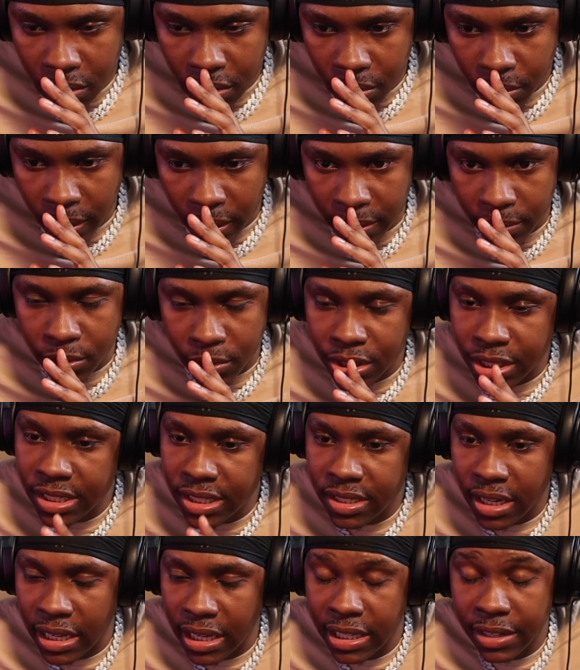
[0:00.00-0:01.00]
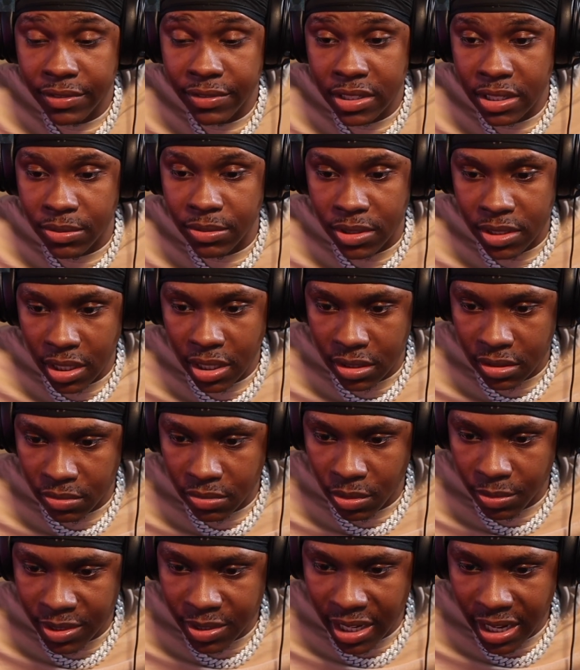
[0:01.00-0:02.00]
Wait, what did he say? I didn't even see what he said.
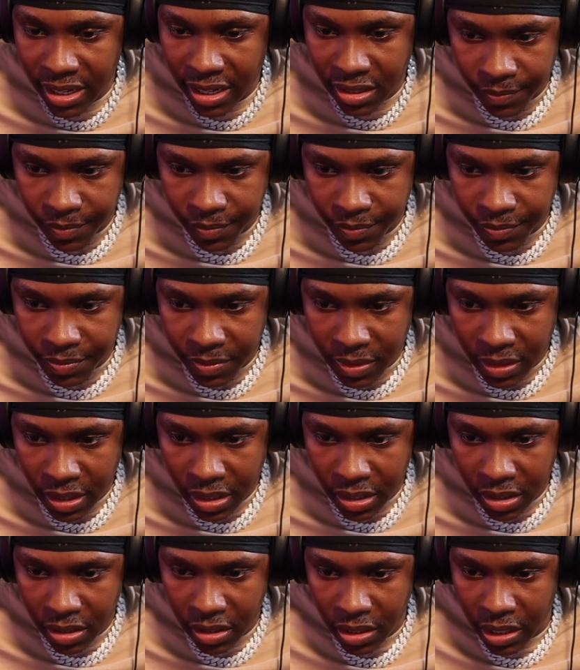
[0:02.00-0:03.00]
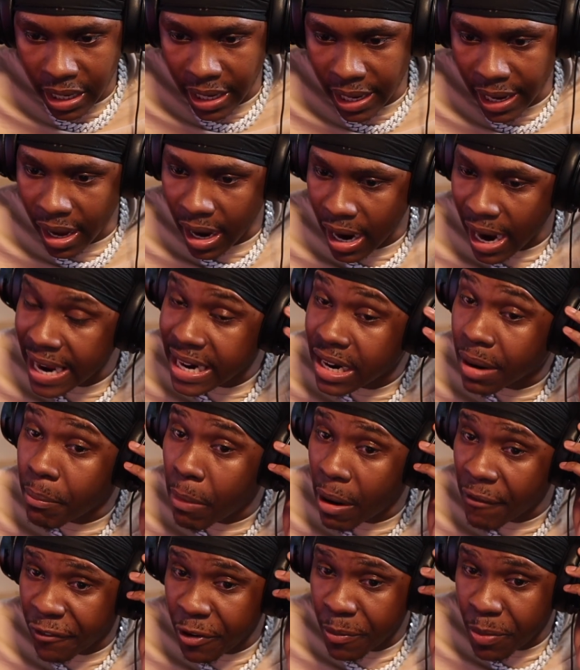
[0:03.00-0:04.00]
What was that? In a
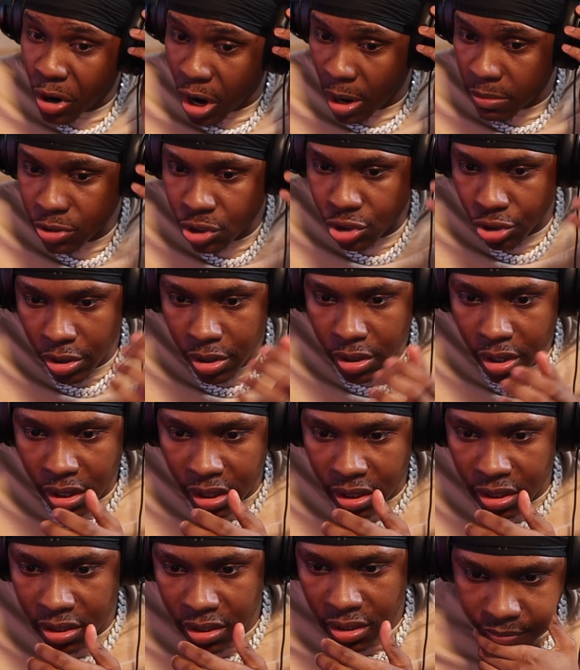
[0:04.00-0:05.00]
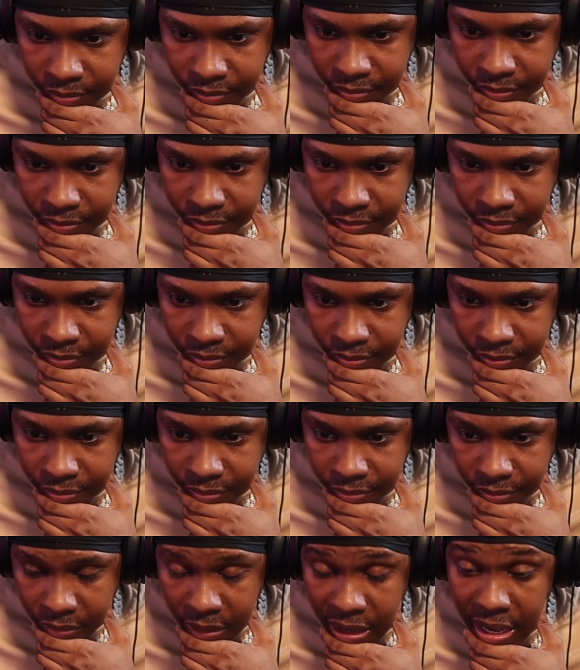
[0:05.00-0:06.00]
month, he becomes stronger.
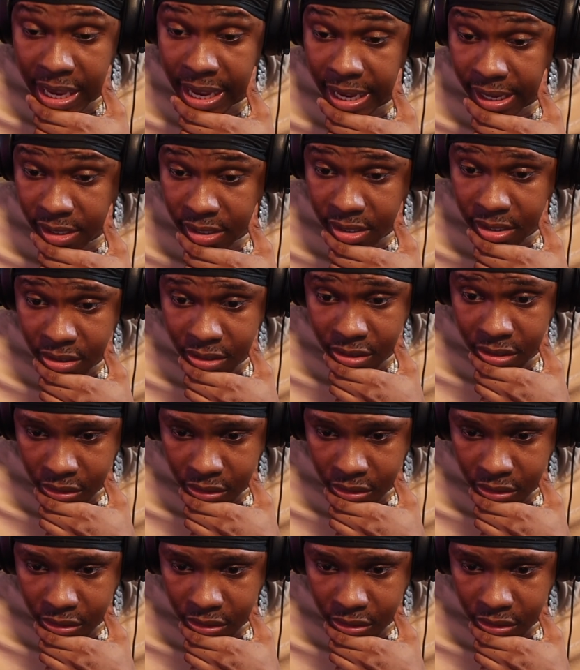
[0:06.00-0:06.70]
He is.